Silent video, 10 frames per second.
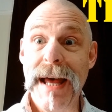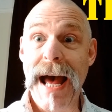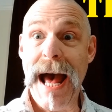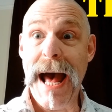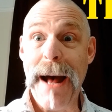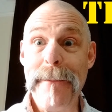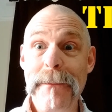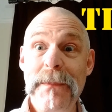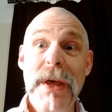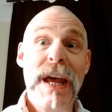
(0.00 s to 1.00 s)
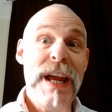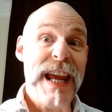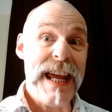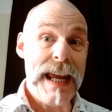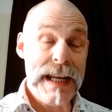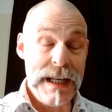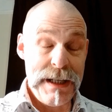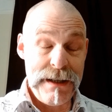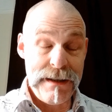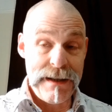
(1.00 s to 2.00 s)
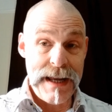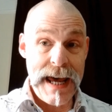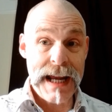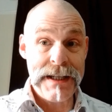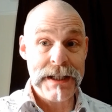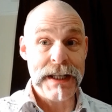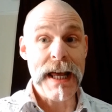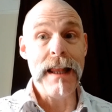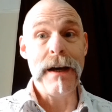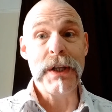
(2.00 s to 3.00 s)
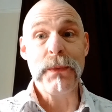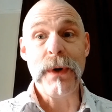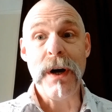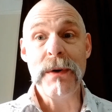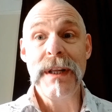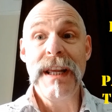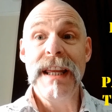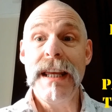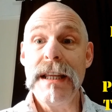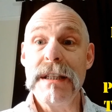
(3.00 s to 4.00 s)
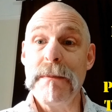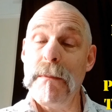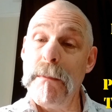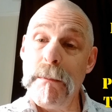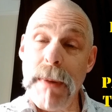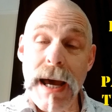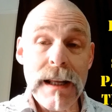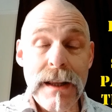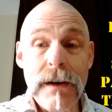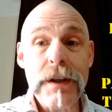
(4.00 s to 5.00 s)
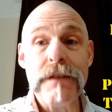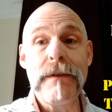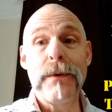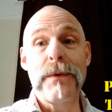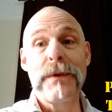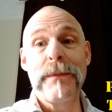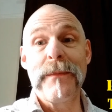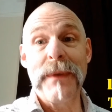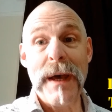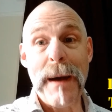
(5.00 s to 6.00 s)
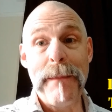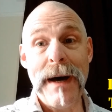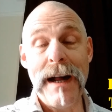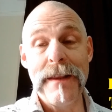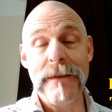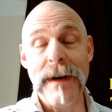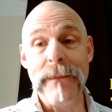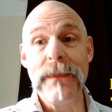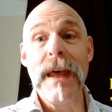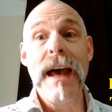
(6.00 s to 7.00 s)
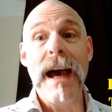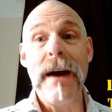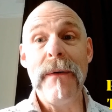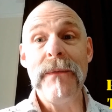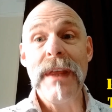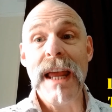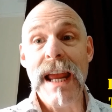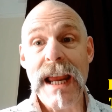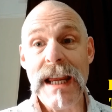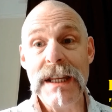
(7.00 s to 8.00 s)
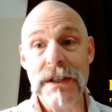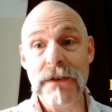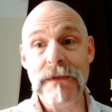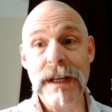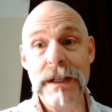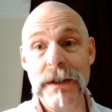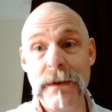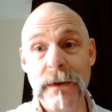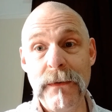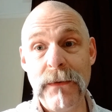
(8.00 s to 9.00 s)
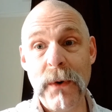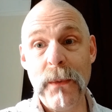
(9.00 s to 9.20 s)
In Axis and Allies world, it's bad dice rolls are part of the fun. Now, here's the reason for